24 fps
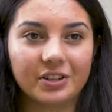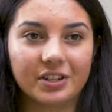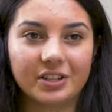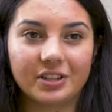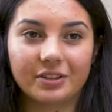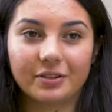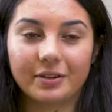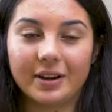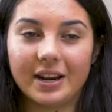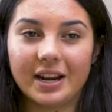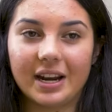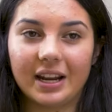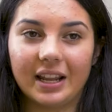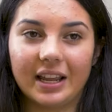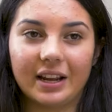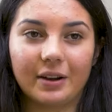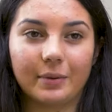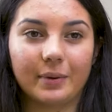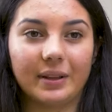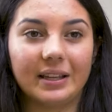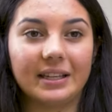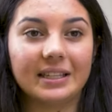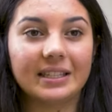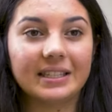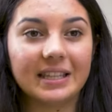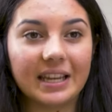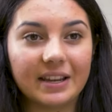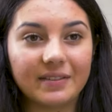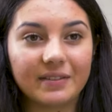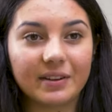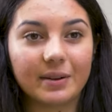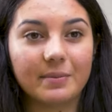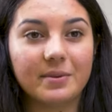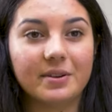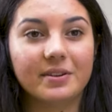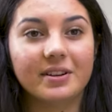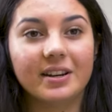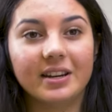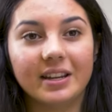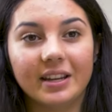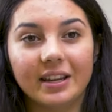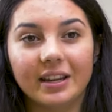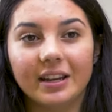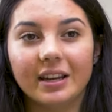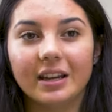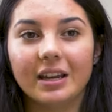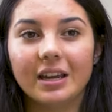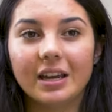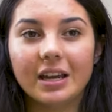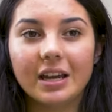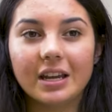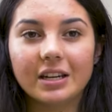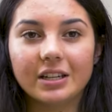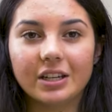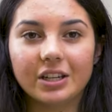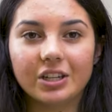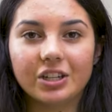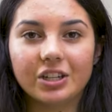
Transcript: just created like a really safe community to